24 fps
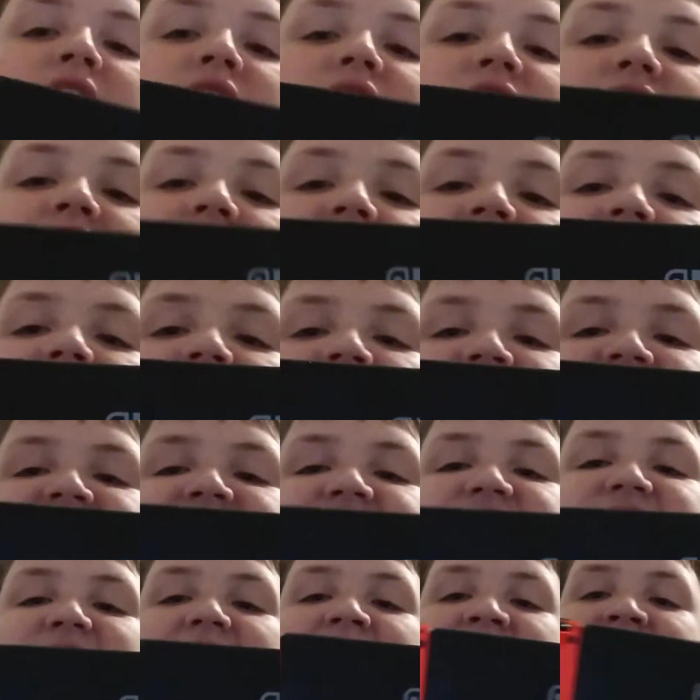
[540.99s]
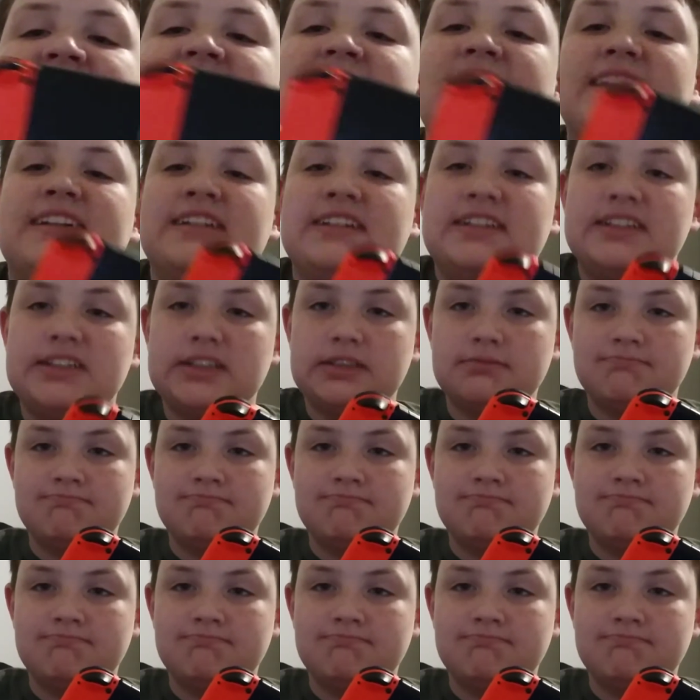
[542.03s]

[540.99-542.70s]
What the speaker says: kickstand.